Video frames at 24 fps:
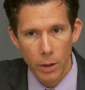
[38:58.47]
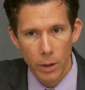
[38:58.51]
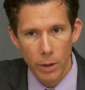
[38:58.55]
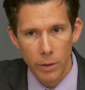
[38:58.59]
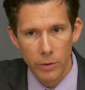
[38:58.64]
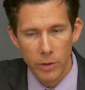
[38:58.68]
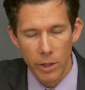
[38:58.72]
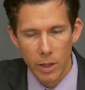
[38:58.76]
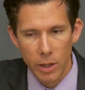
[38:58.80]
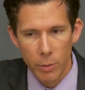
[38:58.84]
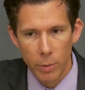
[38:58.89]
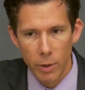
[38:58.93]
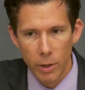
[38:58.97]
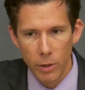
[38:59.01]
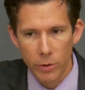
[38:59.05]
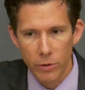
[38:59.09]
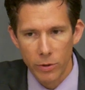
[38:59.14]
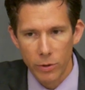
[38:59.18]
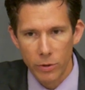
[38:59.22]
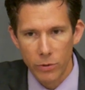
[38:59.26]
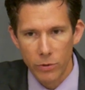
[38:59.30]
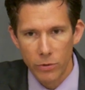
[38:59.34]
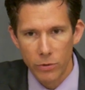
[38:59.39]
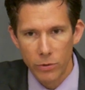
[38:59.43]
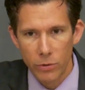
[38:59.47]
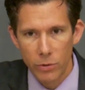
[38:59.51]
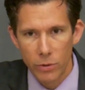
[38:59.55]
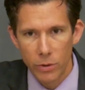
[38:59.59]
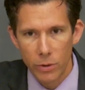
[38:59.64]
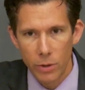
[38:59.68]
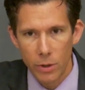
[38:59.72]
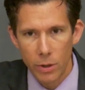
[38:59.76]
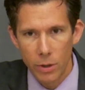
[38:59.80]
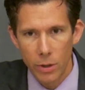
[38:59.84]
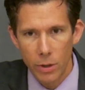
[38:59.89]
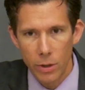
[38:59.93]
Identity politics
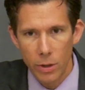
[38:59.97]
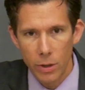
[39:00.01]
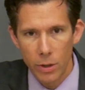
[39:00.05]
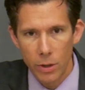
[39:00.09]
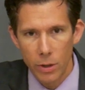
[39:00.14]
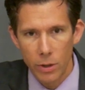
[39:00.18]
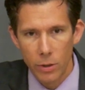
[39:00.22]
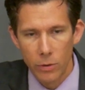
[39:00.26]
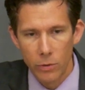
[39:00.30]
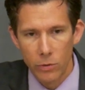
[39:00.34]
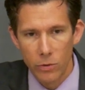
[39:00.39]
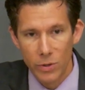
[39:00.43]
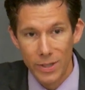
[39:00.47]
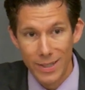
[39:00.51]
is